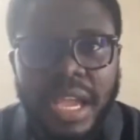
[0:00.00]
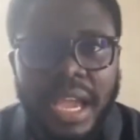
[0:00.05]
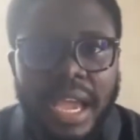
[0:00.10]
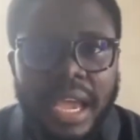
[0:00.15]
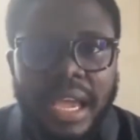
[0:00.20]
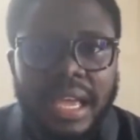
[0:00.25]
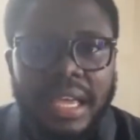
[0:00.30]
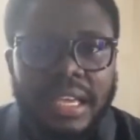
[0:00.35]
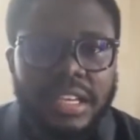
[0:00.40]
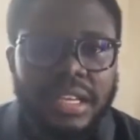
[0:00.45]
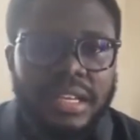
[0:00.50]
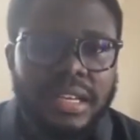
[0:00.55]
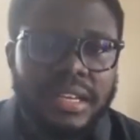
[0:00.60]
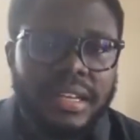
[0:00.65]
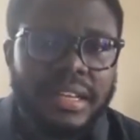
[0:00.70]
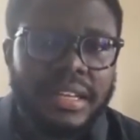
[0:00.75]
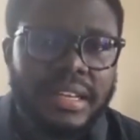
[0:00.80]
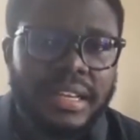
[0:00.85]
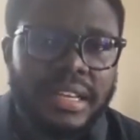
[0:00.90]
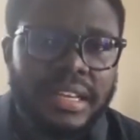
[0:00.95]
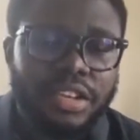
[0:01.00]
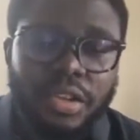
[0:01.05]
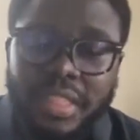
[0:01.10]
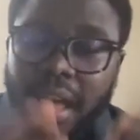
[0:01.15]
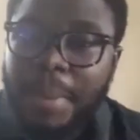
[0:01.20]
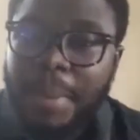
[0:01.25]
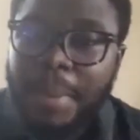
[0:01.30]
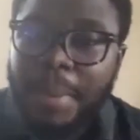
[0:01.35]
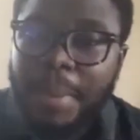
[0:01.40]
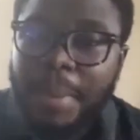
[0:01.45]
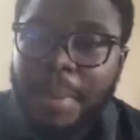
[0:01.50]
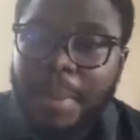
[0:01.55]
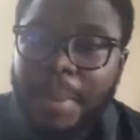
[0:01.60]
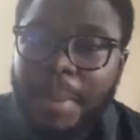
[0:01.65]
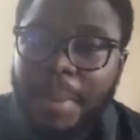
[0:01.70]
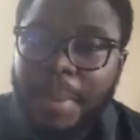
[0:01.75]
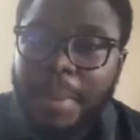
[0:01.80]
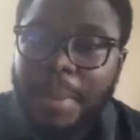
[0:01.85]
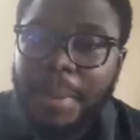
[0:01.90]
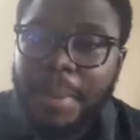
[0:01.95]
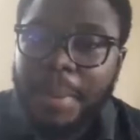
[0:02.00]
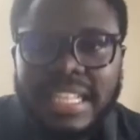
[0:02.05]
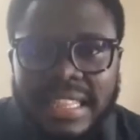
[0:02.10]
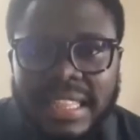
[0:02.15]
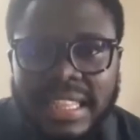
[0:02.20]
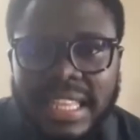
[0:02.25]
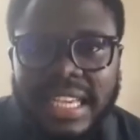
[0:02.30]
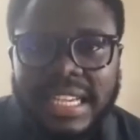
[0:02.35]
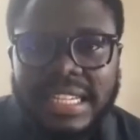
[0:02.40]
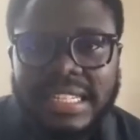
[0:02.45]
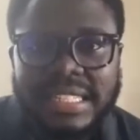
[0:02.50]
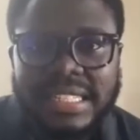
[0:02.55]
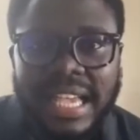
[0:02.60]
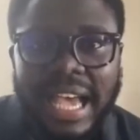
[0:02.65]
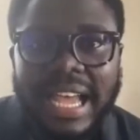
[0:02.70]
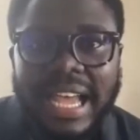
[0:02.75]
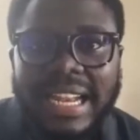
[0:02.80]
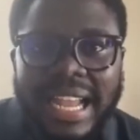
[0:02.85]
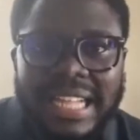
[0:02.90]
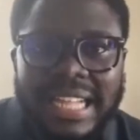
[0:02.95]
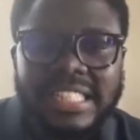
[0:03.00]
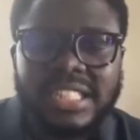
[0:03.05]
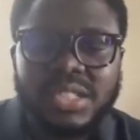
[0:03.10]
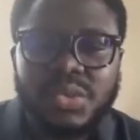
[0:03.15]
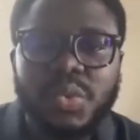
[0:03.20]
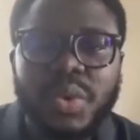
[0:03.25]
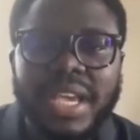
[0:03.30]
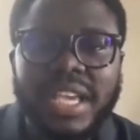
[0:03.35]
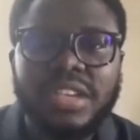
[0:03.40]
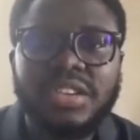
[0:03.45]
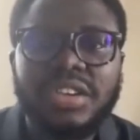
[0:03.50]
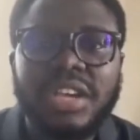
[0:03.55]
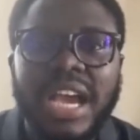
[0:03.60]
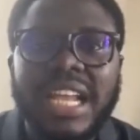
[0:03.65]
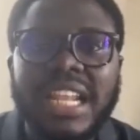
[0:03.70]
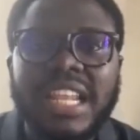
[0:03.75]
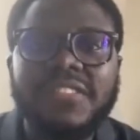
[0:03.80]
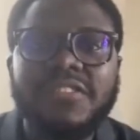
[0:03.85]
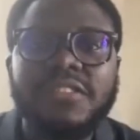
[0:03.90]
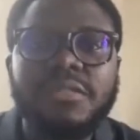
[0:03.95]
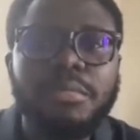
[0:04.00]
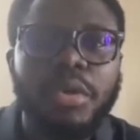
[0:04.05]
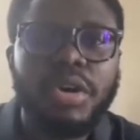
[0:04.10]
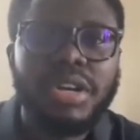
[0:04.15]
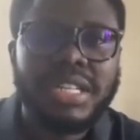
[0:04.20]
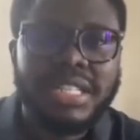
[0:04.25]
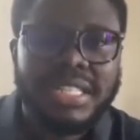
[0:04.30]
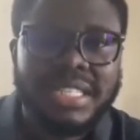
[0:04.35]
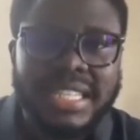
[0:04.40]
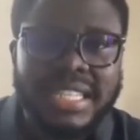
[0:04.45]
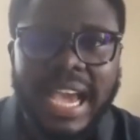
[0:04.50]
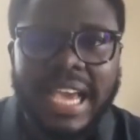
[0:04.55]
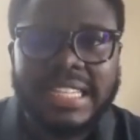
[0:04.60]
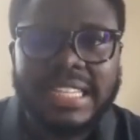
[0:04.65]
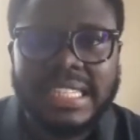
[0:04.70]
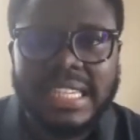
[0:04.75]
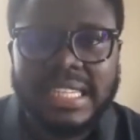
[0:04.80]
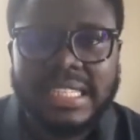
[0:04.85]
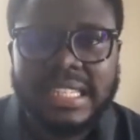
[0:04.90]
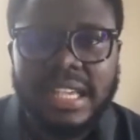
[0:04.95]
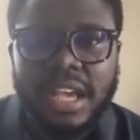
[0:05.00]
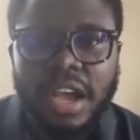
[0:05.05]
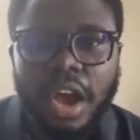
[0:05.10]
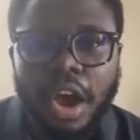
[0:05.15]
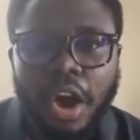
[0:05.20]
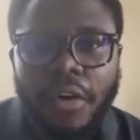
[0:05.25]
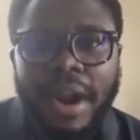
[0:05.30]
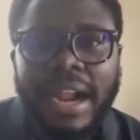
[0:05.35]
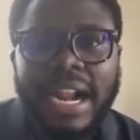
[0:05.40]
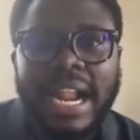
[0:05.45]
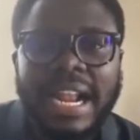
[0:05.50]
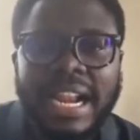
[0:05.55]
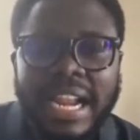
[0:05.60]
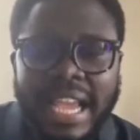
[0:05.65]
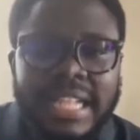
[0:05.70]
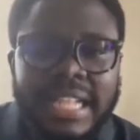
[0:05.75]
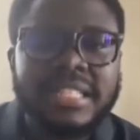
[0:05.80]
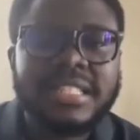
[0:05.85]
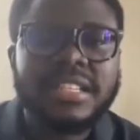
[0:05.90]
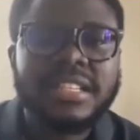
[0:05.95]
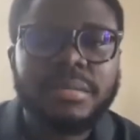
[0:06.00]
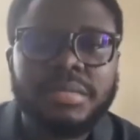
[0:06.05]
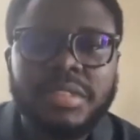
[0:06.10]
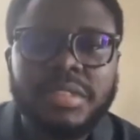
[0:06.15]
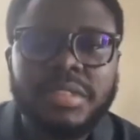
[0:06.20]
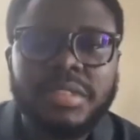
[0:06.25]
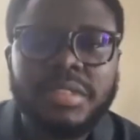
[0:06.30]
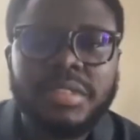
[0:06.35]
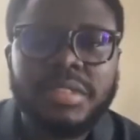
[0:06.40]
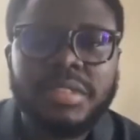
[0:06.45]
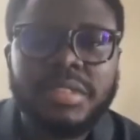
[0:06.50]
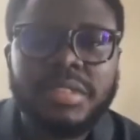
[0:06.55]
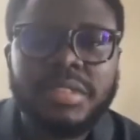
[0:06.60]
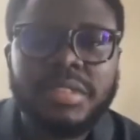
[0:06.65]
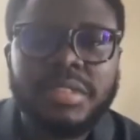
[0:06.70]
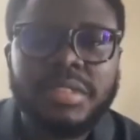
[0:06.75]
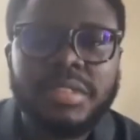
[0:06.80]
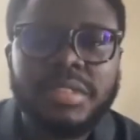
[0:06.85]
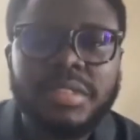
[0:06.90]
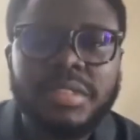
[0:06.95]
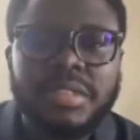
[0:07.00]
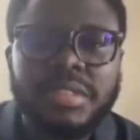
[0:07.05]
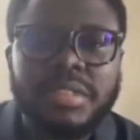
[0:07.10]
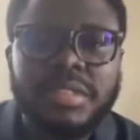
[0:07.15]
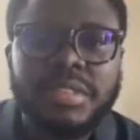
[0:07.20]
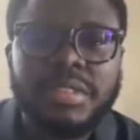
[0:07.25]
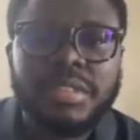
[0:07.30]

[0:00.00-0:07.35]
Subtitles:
There are people out there who would need this, and that way you can even monetize it, all right, and earn something for yourself.